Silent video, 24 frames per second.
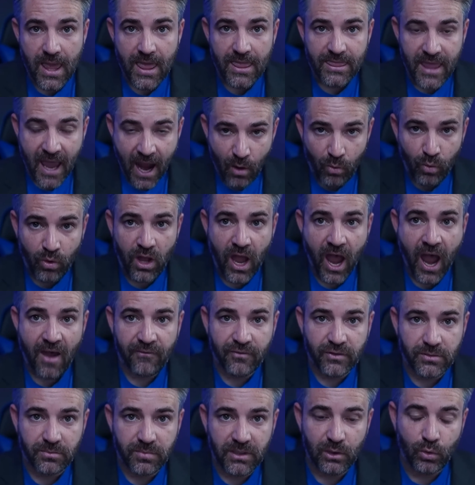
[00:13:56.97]
That will
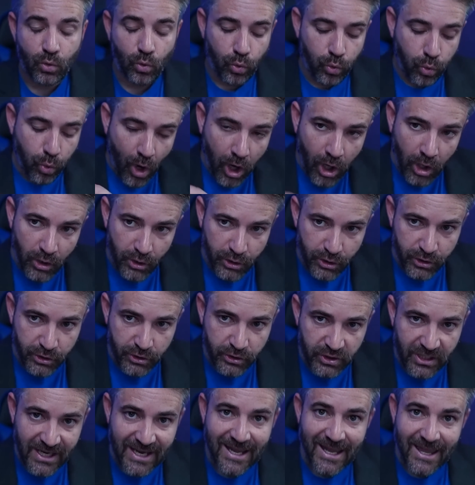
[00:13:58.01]
have to be
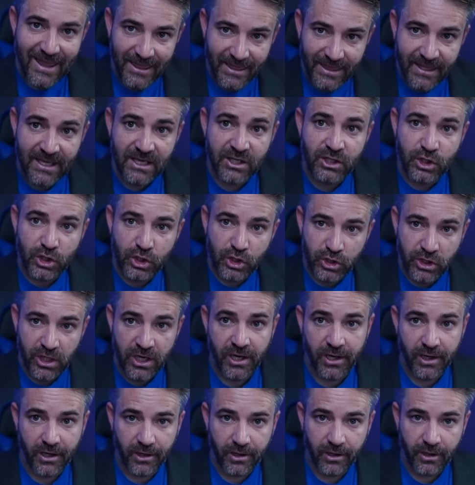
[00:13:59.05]
worse this
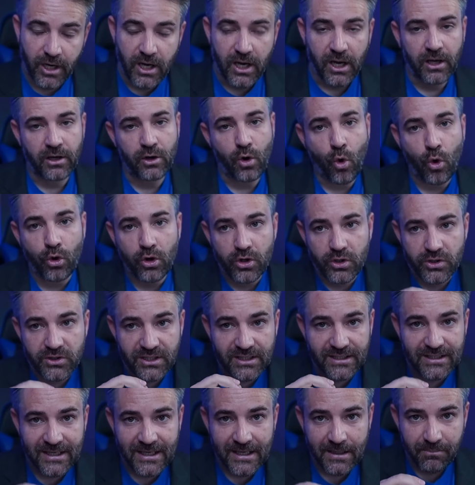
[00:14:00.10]
year in order
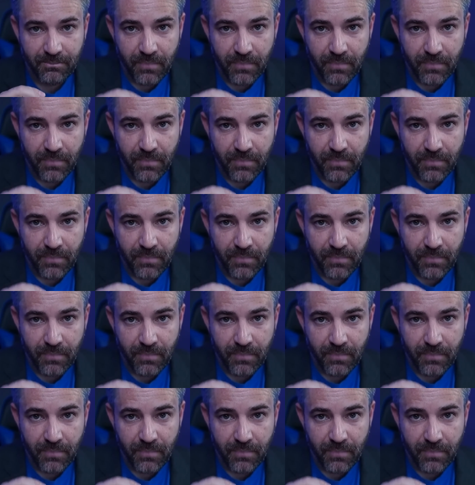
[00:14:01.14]
to keep